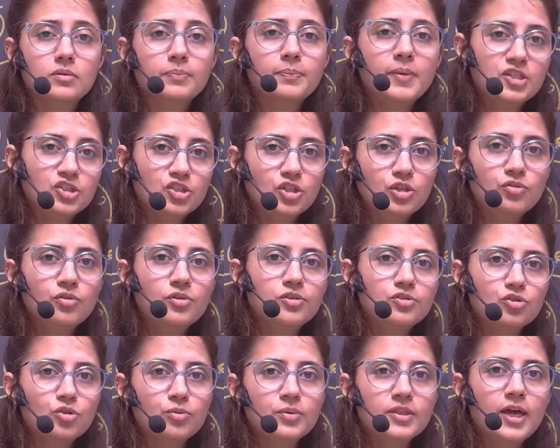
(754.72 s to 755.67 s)
mentioned in your
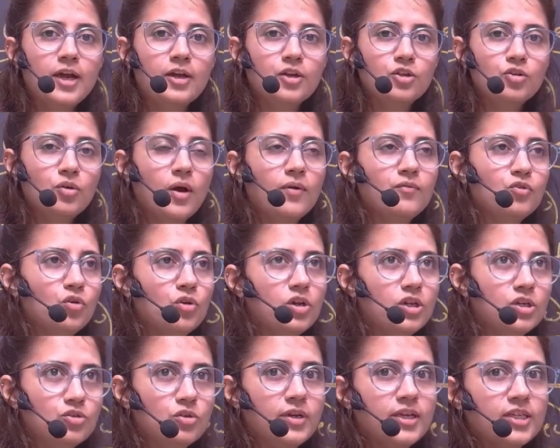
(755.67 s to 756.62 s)
resume that you have
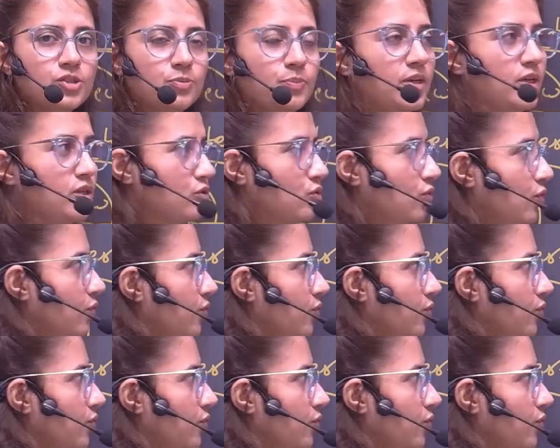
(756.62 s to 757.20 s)
knowledge or experience